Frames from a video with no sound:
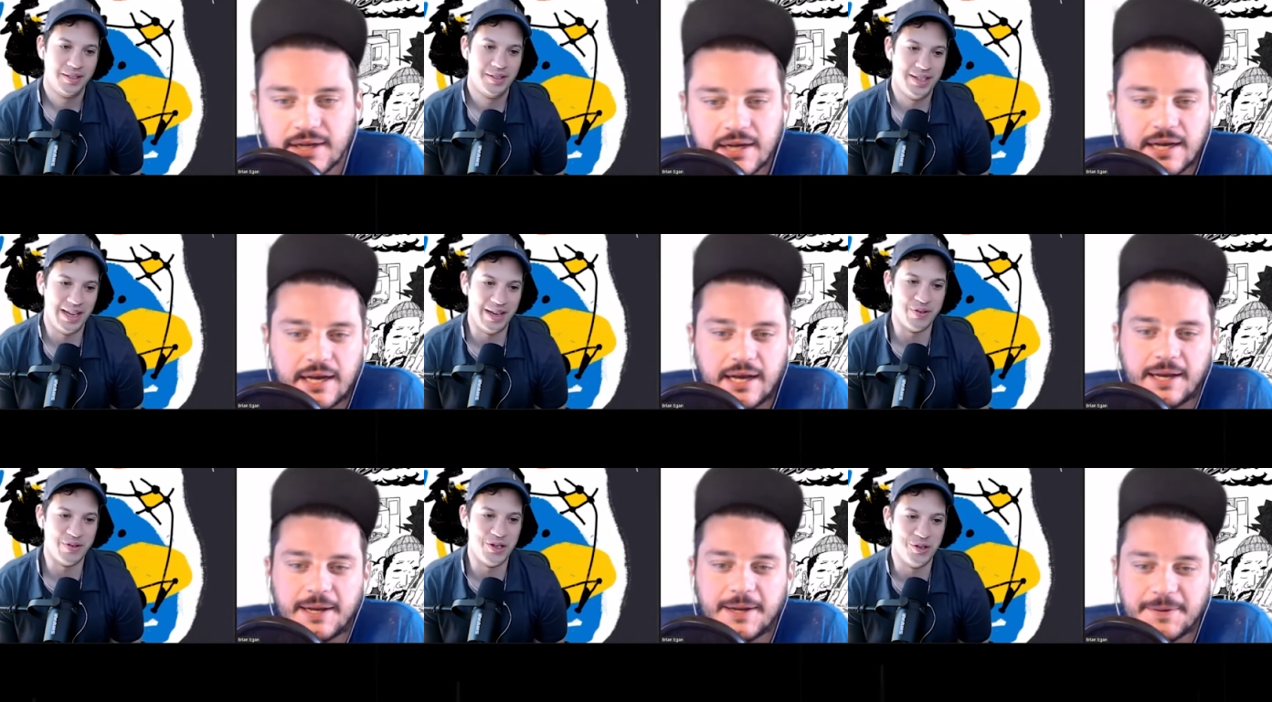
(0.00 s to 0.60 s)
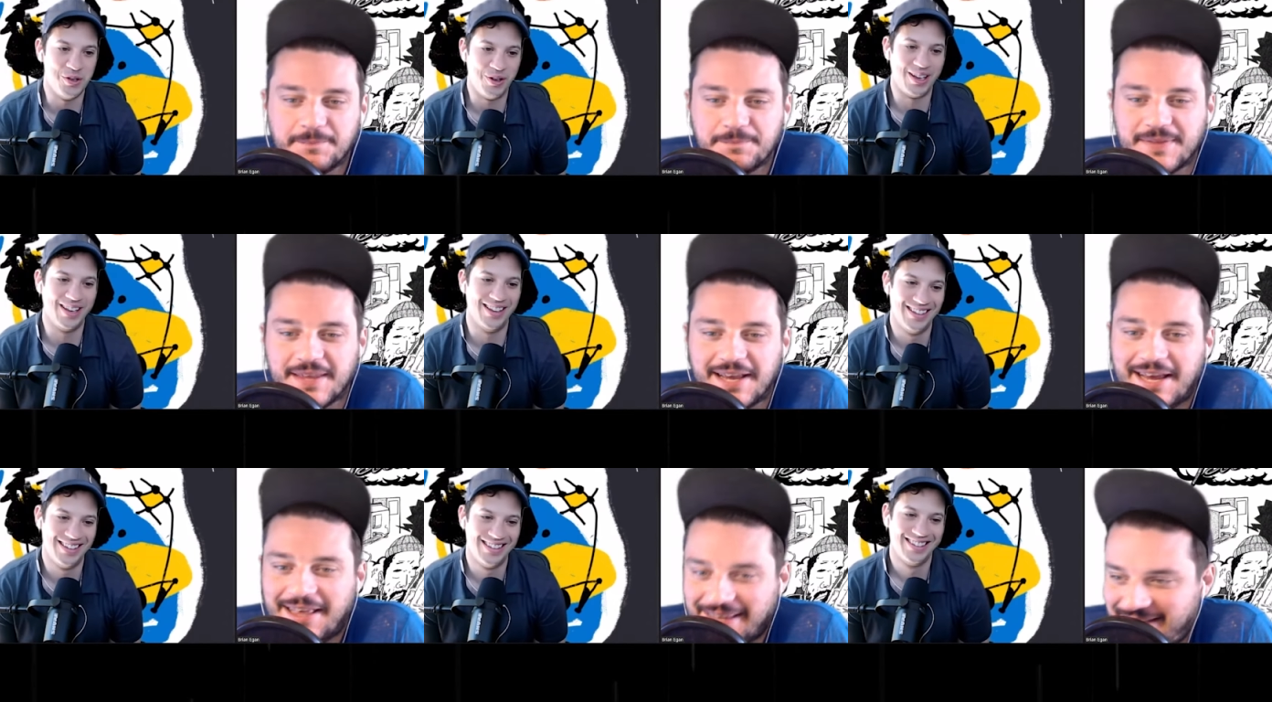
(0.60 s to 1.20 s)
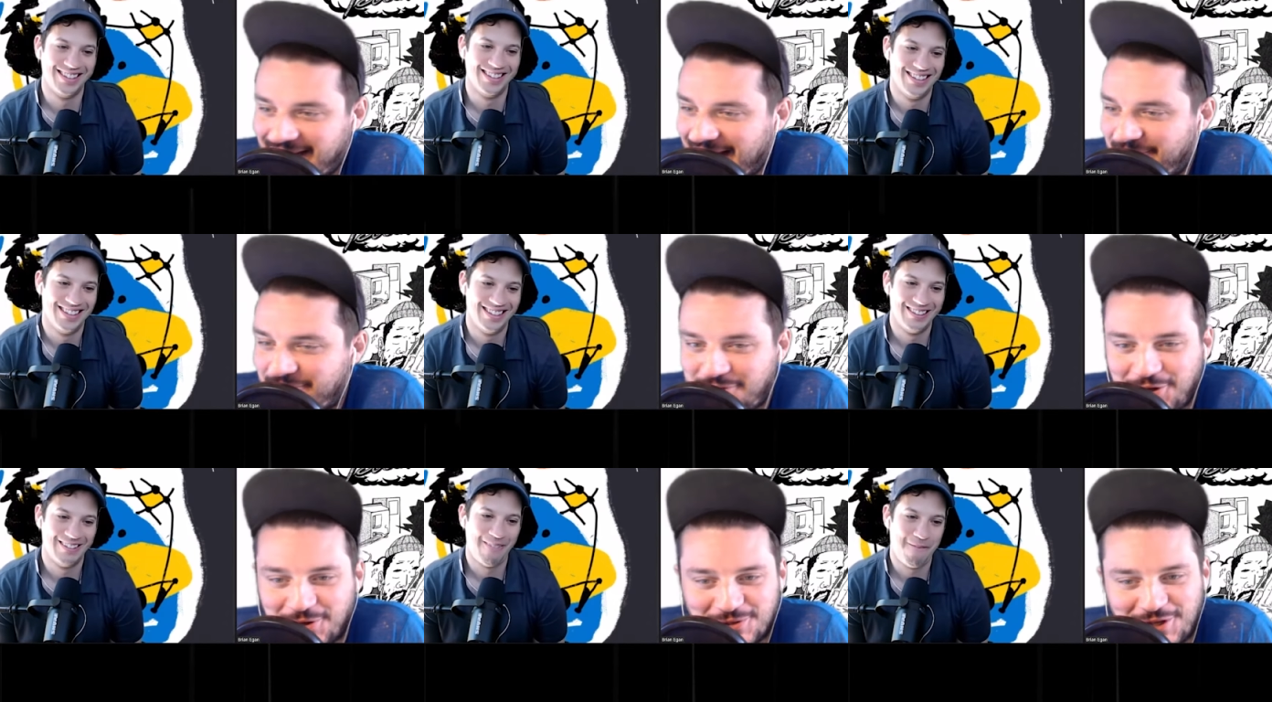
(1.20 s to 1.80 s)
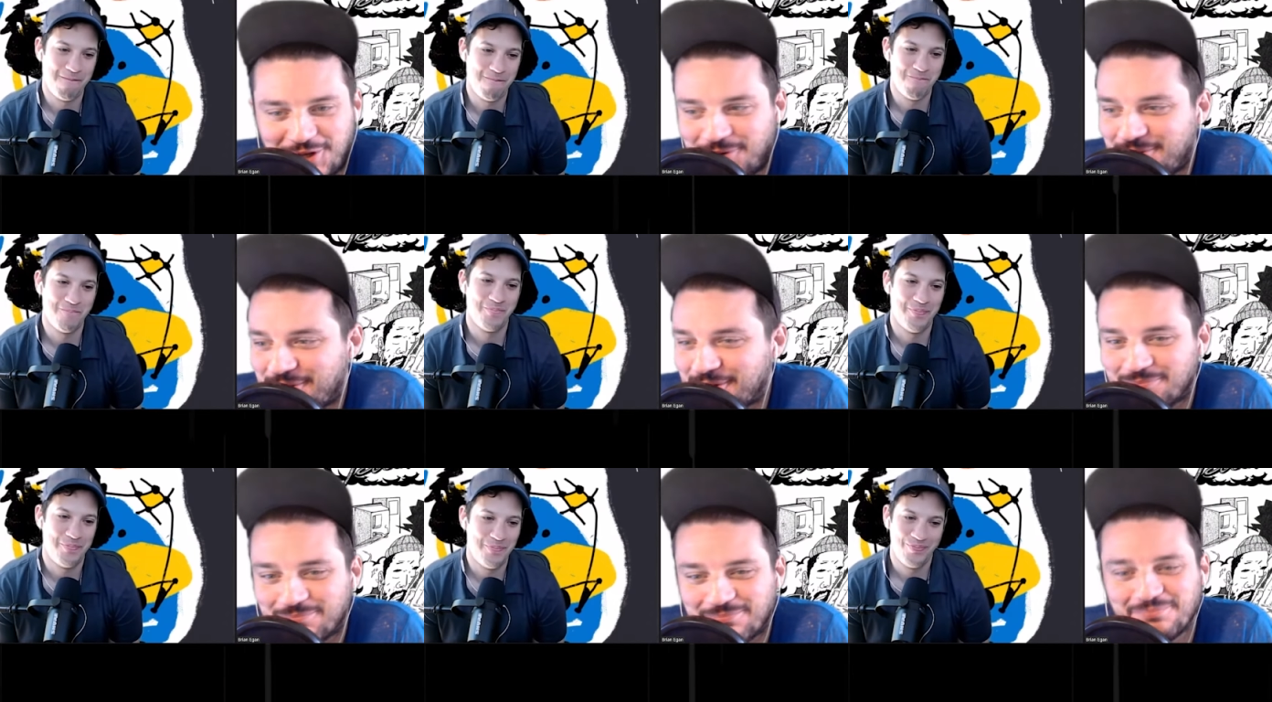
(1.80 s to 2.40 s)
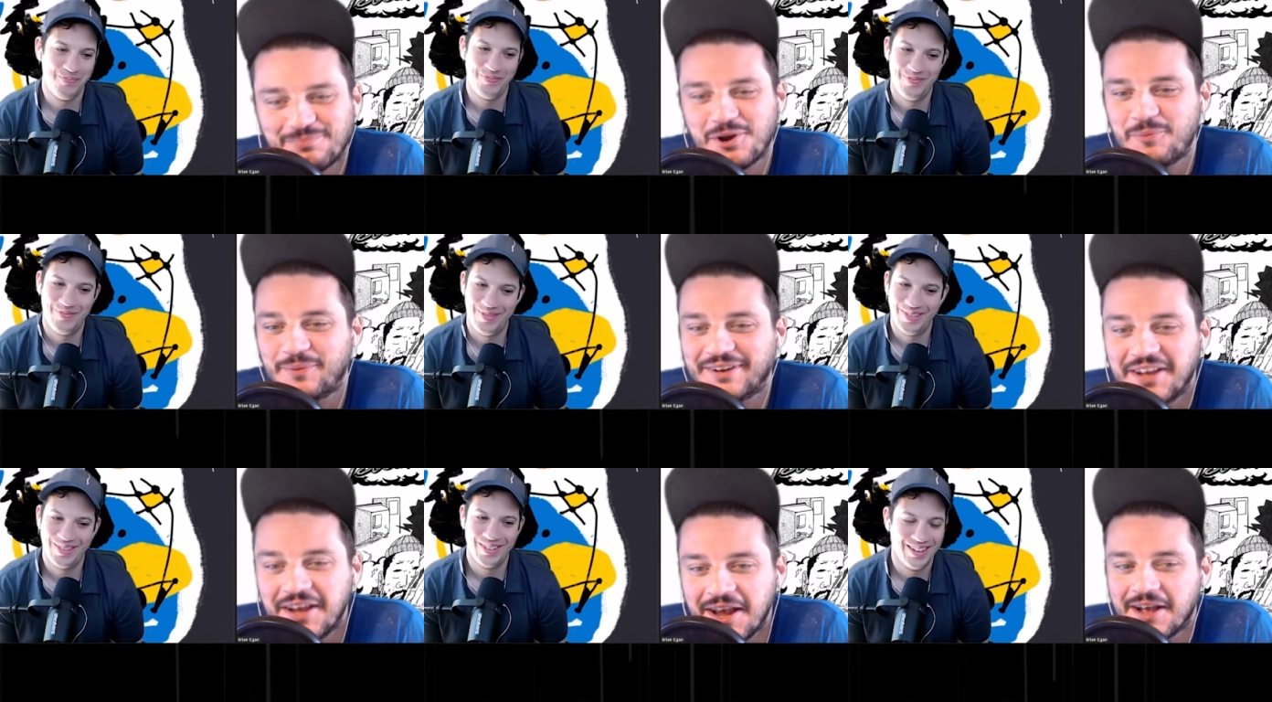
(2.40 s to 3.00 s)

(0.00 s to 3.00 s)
Speaker 1: David uh, Duke. The David Duke Junior moment.